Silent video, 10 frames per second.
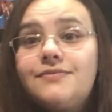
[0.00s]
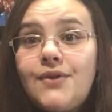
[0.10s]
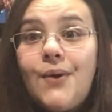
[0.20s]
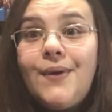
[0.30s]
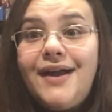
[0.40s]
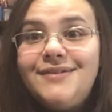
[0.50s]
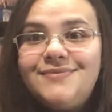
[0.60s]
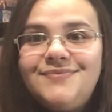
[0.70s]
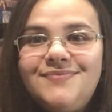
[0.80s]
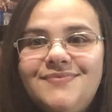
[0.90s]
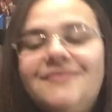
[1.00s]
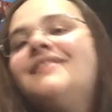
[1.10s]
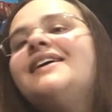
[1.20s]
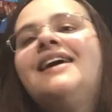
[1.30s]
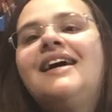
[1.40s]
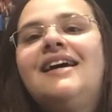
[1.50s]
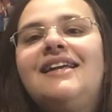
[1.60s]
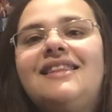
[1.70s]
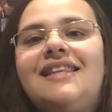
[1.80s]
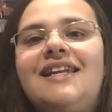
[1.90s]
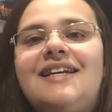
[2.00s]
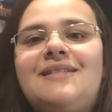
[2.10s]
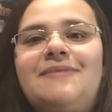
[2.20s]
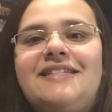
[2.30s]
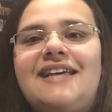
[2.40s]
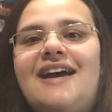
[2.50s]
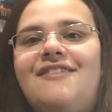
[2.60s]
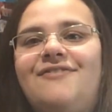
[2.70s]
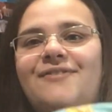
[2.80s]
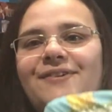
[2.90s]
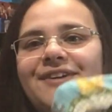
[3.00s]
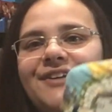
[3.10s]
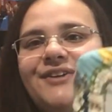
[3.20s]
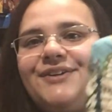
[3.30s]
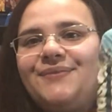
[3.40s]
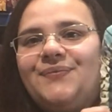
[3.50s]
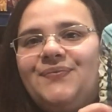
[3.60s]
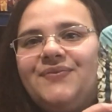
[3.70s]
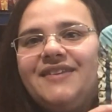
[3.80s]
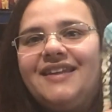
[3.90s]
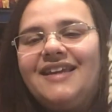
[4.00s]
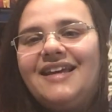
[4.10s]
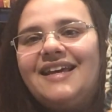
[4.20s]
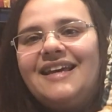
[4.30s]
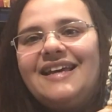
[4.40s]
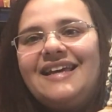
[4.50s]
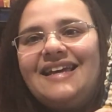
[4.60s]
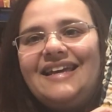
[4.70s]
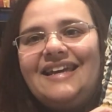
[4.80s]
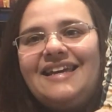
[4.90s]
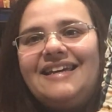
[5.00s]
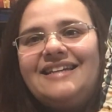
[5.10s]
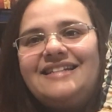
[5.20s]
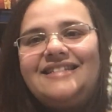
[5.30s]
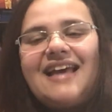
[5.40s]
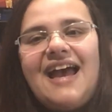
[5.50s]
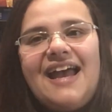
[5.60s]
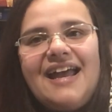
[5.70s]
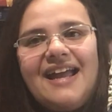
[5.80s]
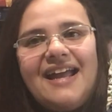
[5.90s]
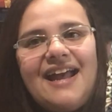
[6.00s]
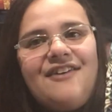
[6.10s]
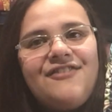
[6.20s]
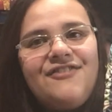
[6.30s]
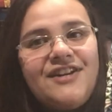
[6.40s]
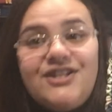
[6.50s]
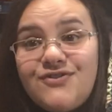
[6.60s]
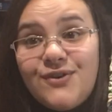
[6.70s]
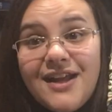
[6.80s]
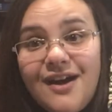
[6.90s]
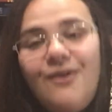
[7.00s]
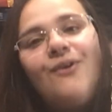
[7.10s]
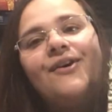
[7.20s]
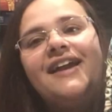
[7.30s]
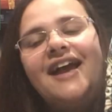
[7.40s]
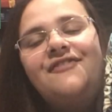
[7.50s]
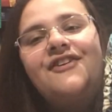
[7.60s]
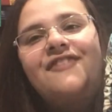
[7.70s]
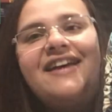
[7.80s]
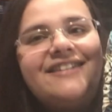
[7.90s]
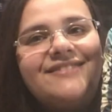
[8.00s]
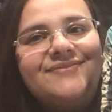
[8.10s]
Okay. The next piece I have for you is a Finish for Now, or an FFN.